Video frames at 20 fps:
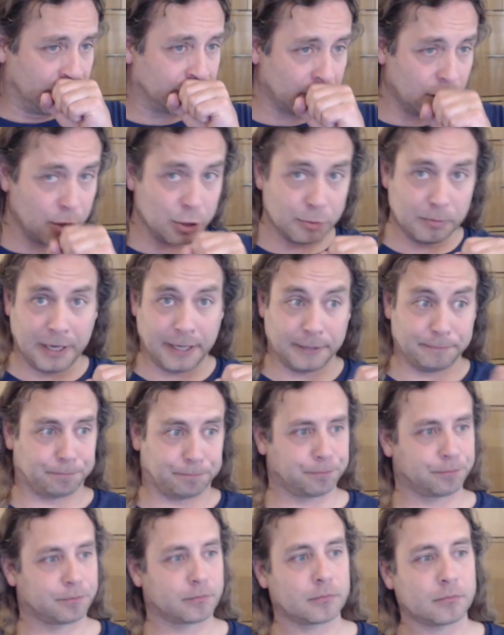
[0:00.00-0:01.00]
Excuse me.
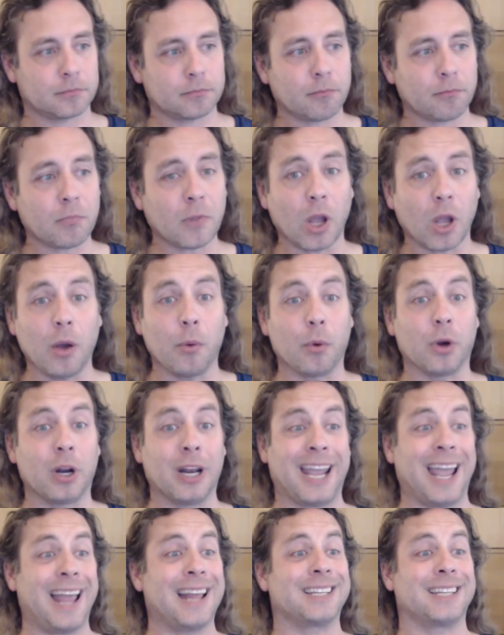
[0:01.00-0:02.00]
We're
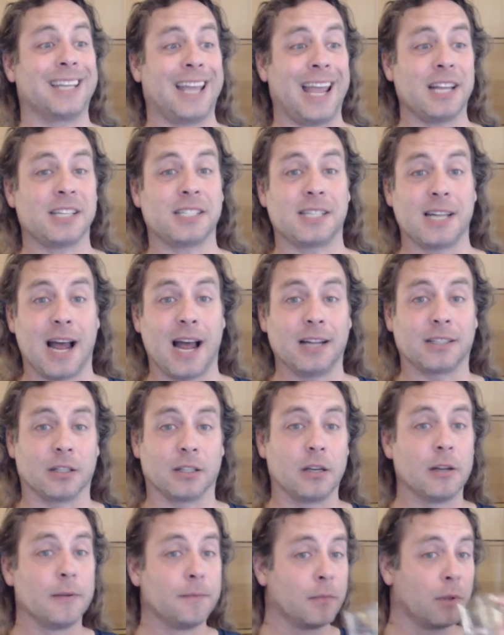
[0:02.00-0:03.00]
going to get get
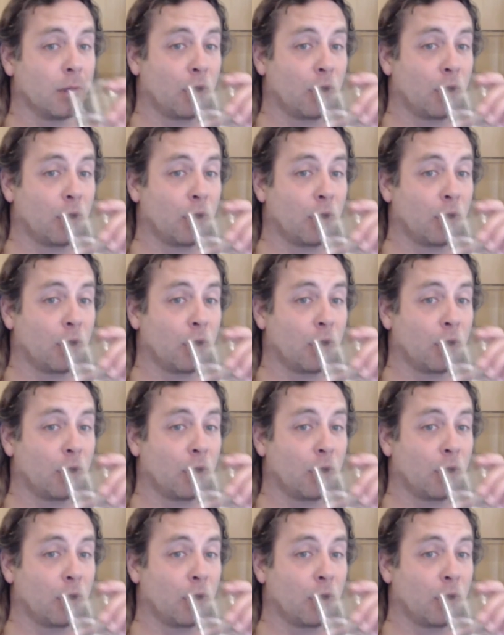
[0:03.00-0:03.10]
started